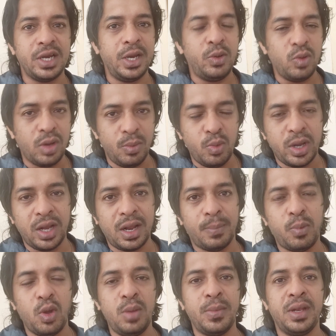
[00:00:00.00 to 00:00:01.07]
tried to book an
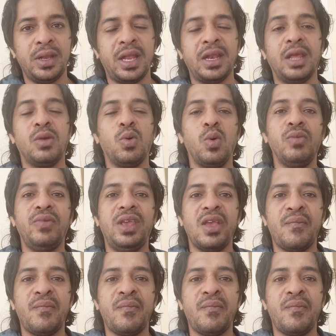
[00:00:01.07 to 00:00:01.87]
appointment and I called